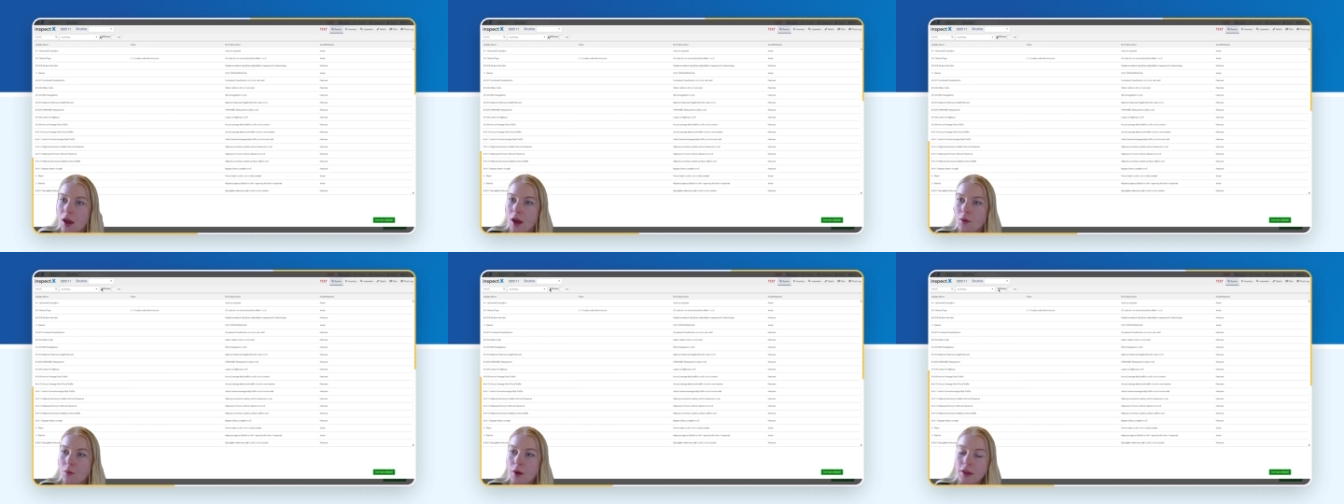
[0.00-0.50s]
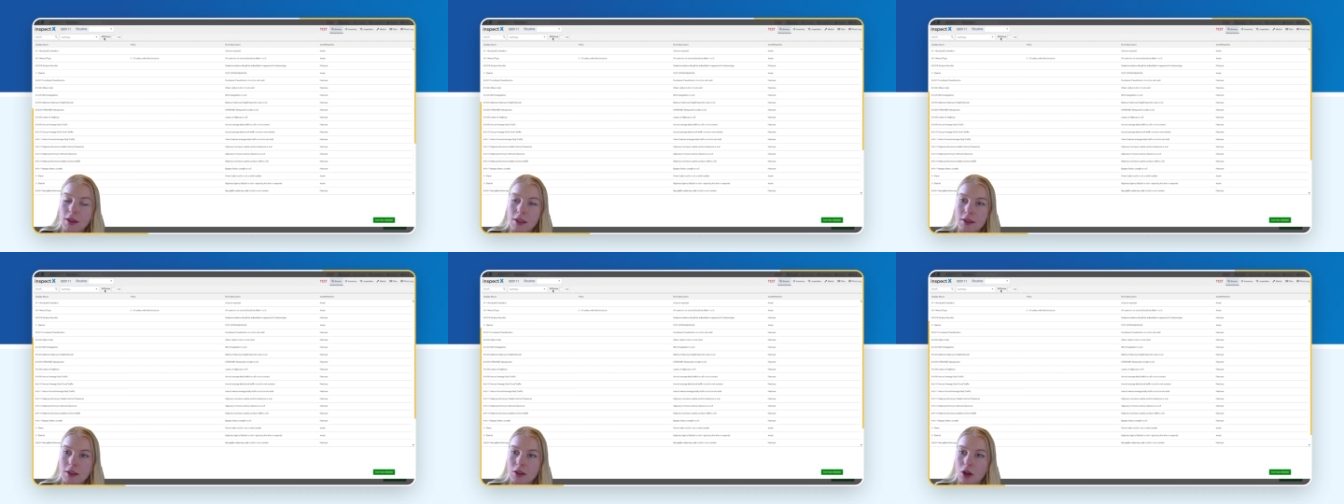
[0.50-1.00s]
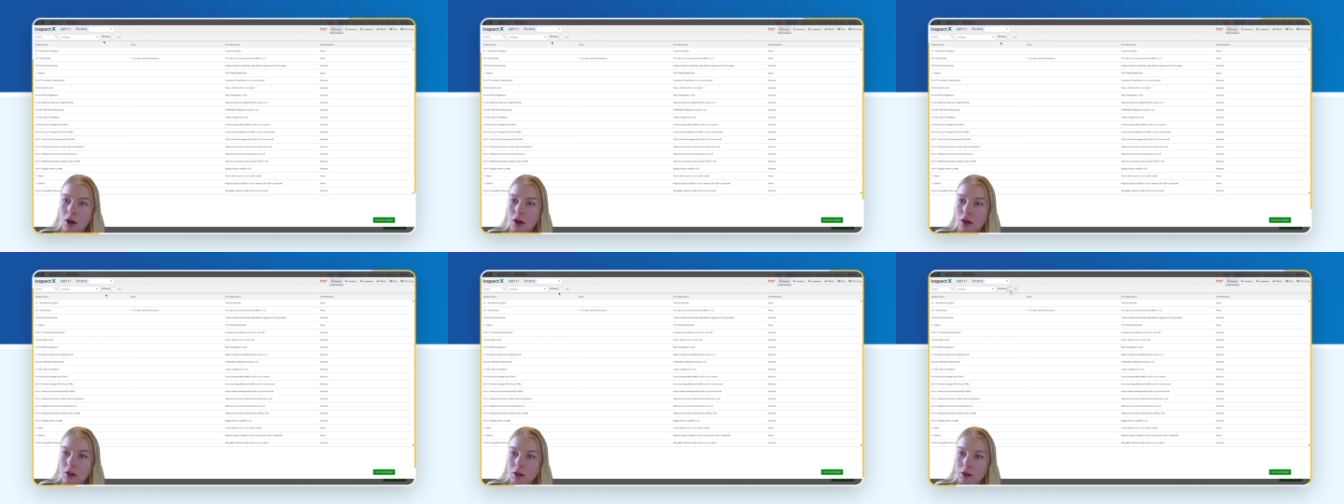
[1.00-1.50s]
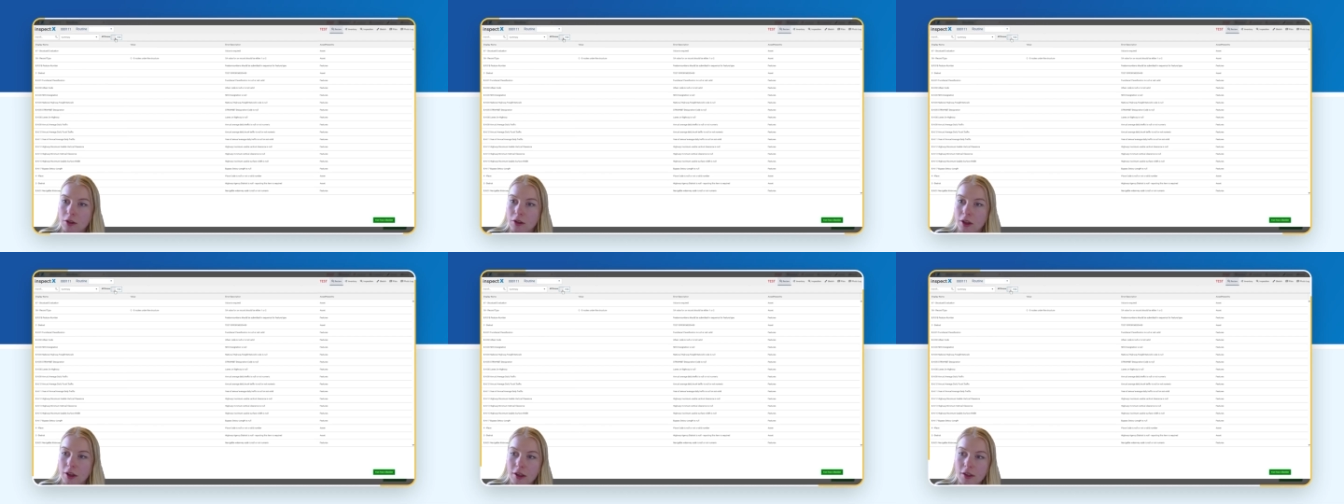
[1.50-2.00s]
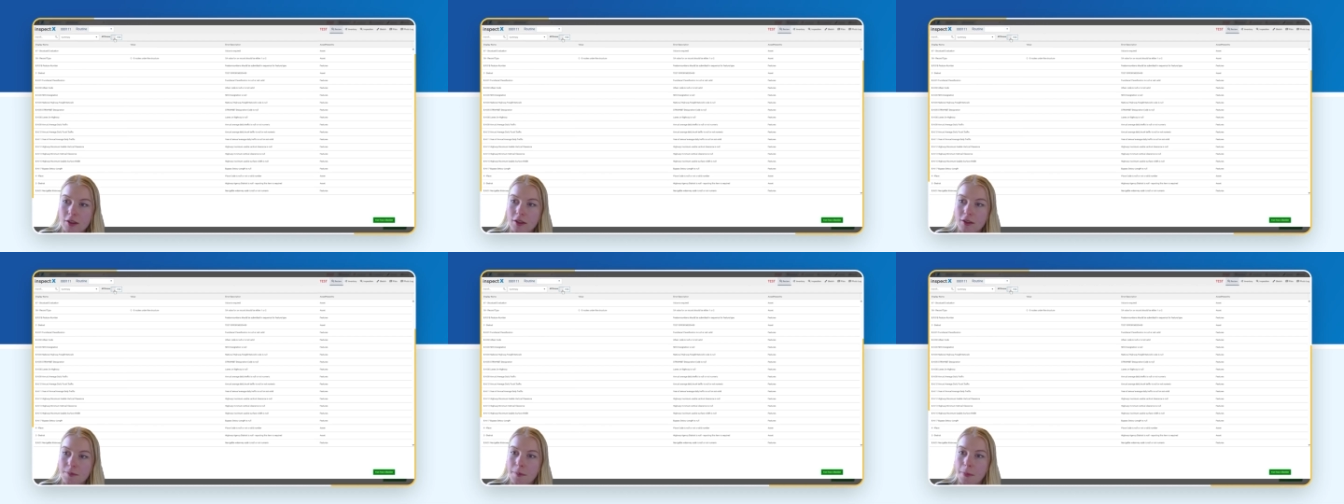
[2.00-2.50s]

And what this toggle does